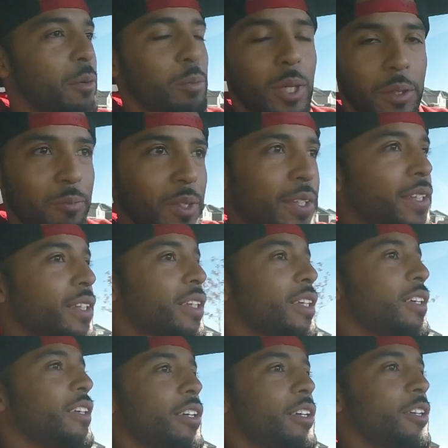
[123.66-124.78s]
but
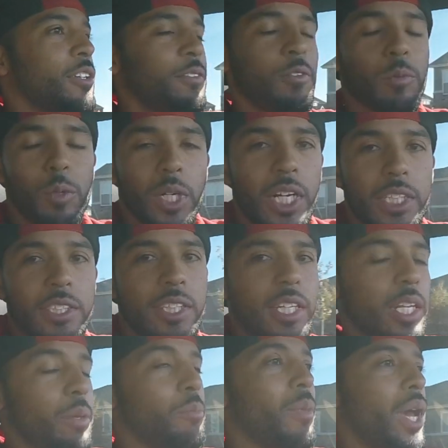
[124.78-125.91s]
from what I've seen,
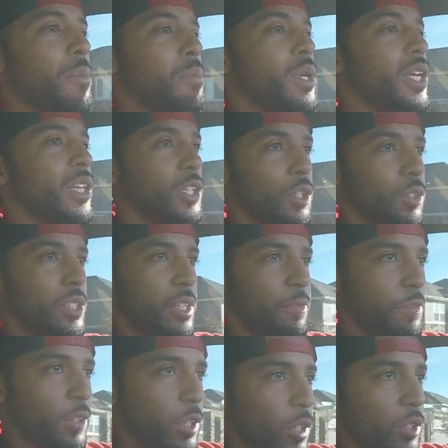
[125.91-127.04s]
it might be a little
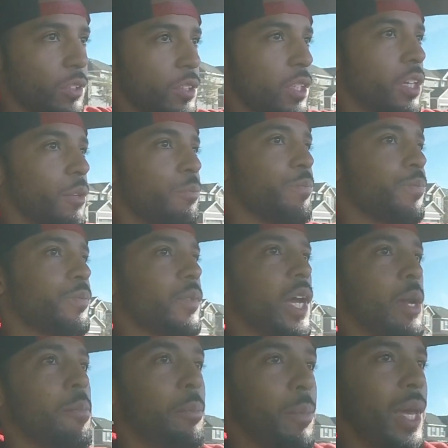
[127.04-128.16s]
difficult. So I
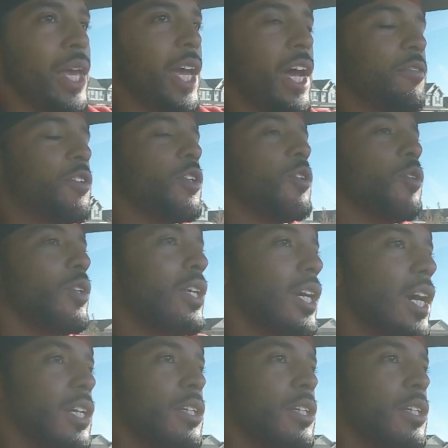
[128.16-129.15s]
may have to do a